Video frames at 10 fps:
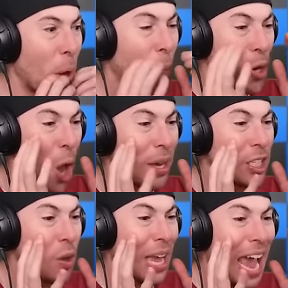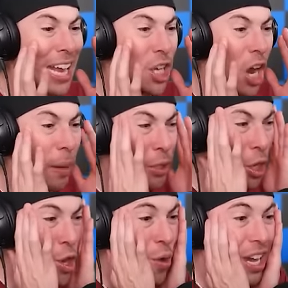Purple, no, it's okay. It's all up to
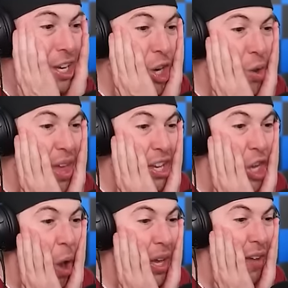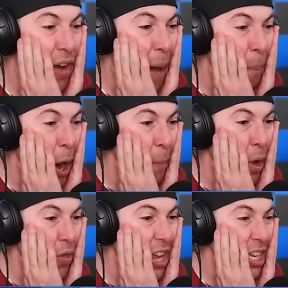you. You can do this. Don't give up,
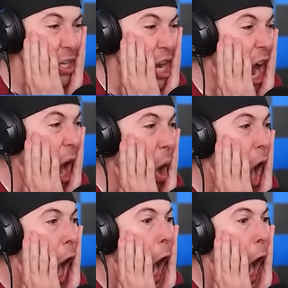Purple. This is... No!